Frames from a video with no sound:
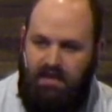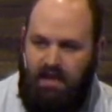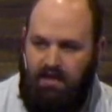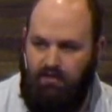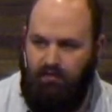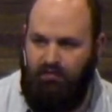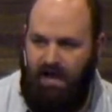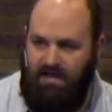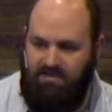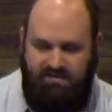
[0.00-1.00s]
you'll
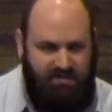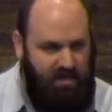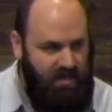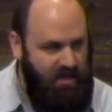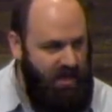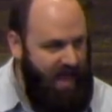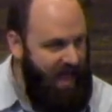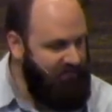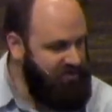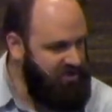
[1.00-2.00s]
find just a
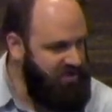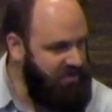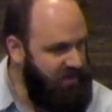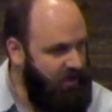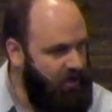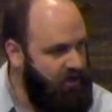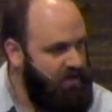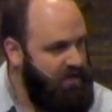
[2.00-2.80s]
half sheet there